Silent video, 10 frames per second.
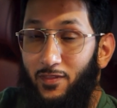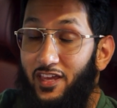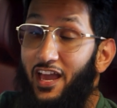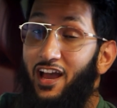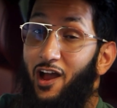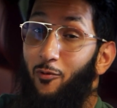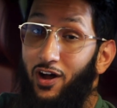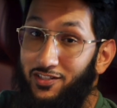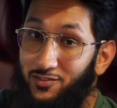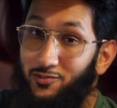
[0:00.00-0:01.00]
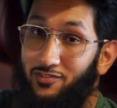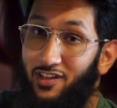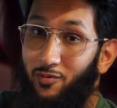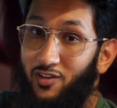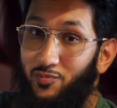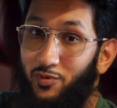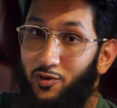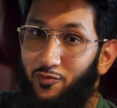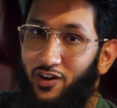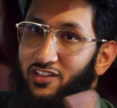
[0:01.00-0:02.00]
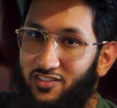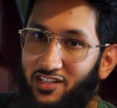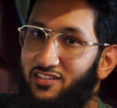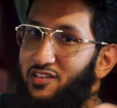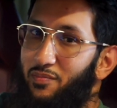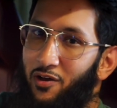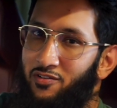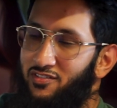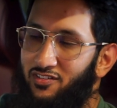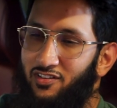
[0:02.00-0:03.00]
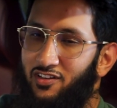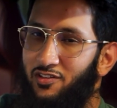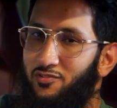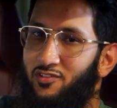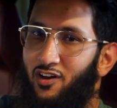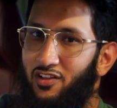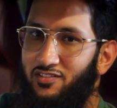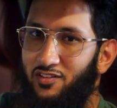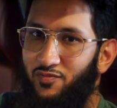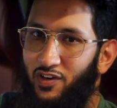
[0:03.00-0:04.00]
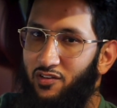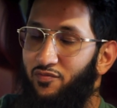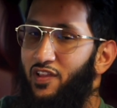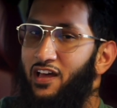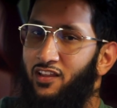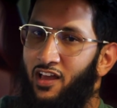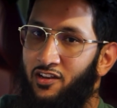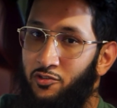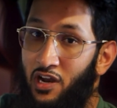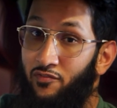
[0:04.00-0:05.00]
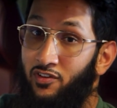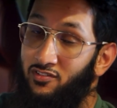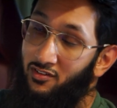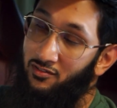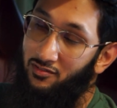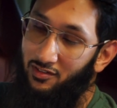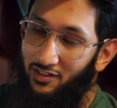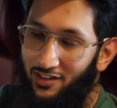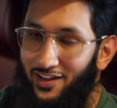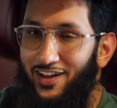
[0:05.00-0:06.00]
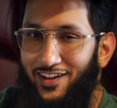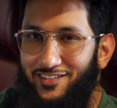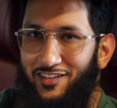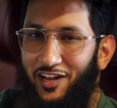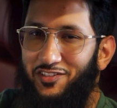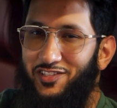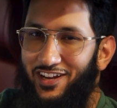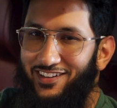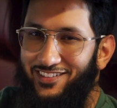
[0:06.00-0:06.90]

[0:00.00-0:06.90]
Yeah, I want to. I mean, it's beautiful. At least you get to see mountains in Houston. All I see is flat land and traffic. So it's a nice change.